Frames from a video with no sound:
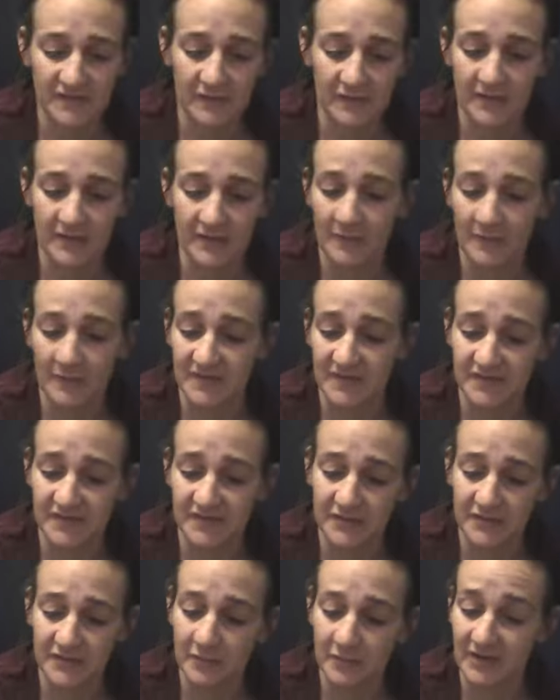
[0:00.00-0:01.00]
Okay, that was
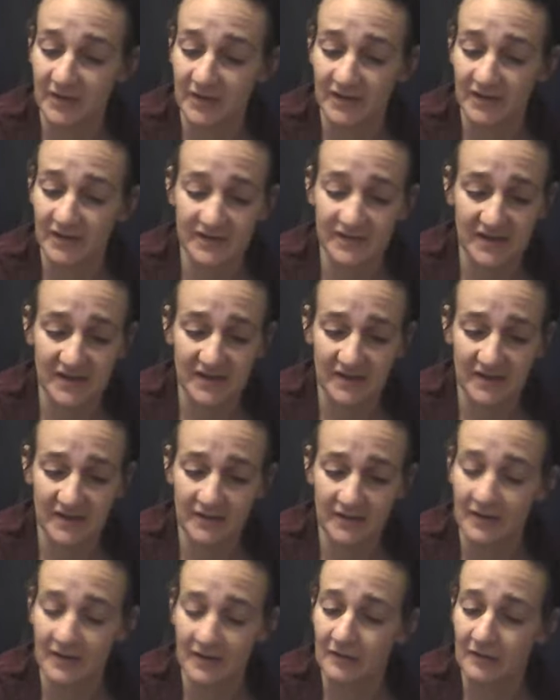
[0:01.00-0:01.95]
too many to take